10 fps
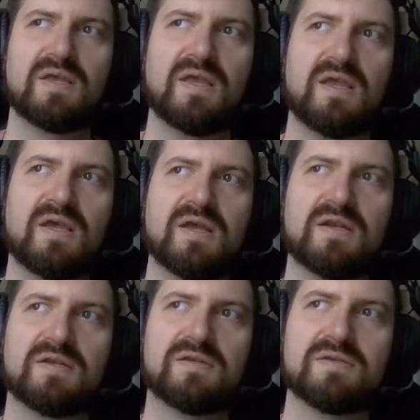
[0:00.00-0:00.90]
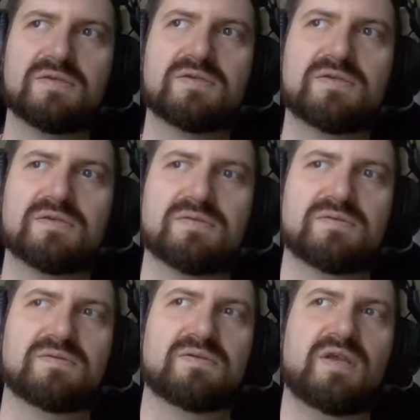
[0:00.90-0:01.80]
and
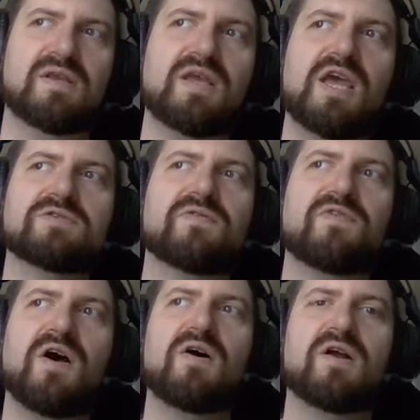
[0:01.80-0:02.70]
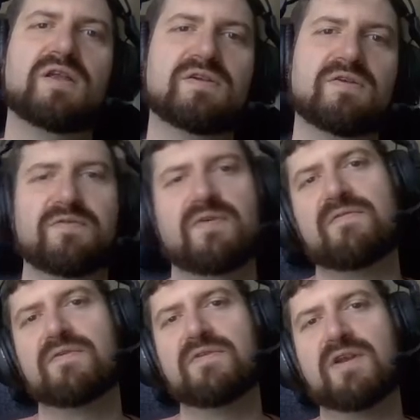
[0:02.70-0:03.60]
engage with y'all on a different
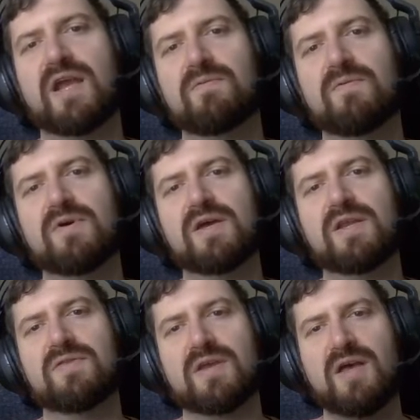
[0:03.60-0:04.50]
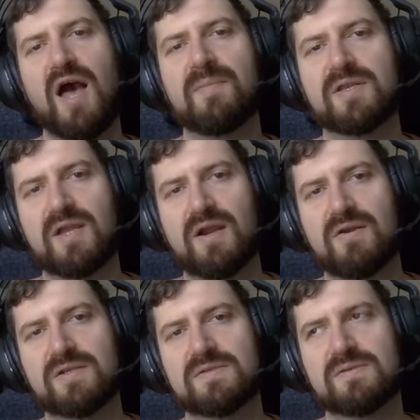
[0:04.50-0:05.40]
level than I would in the
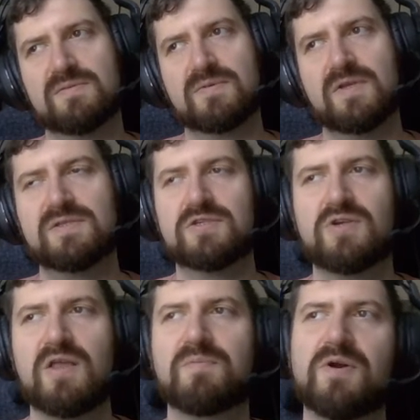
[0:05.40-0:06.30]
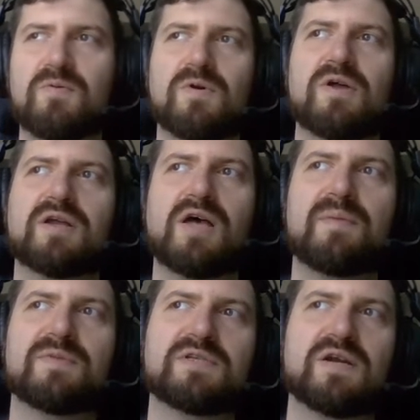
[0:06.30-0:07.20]
commentaries. Because the Trailer Park Warlock
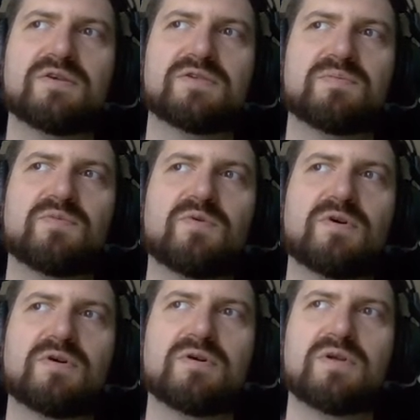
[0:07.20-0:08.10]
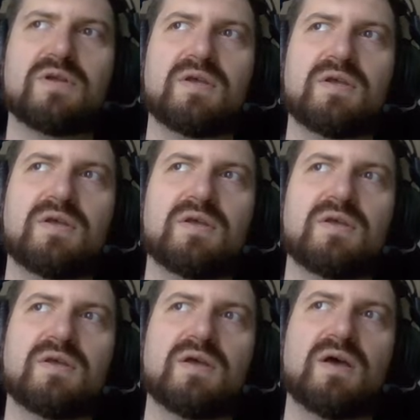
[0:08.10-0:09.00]
commentaries are more,
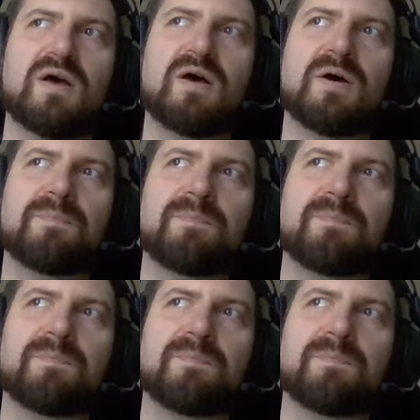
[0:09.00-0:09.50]
they're